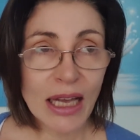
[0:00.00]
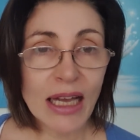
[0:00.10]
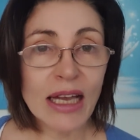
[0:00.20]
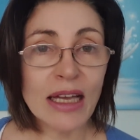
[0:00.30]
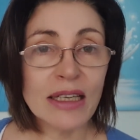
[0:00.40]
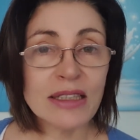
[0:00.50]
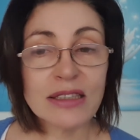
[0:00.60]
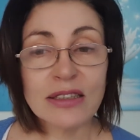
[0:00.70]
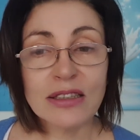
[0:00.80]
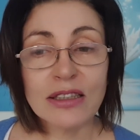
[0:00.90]
and
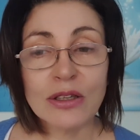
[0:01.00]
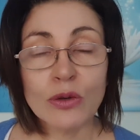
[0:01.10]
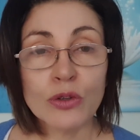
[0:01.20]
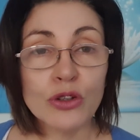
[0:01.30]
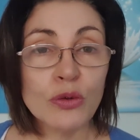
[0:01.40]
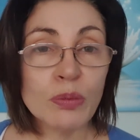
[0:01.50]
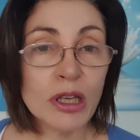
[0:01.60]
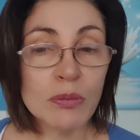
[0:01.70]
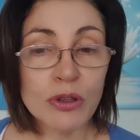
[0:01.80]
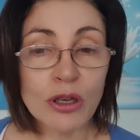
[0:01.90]
new
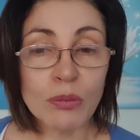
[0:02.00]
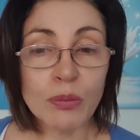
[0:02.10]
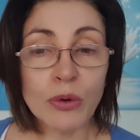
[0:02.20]
people on